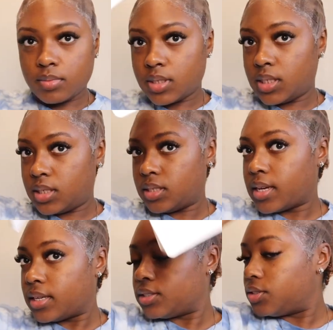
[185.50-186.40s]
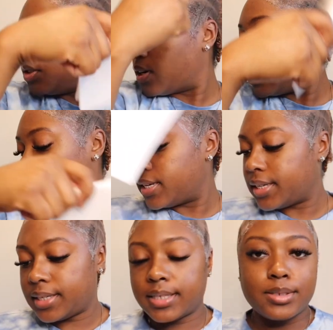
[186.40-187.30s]
This is as
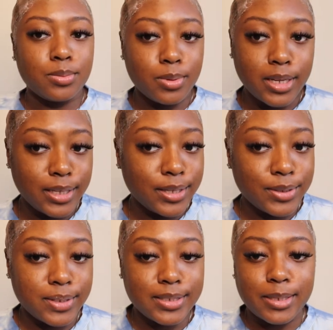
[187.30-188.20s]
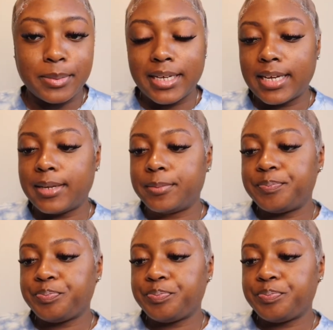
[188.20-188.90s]
dry, as clear as I'm gonna get it.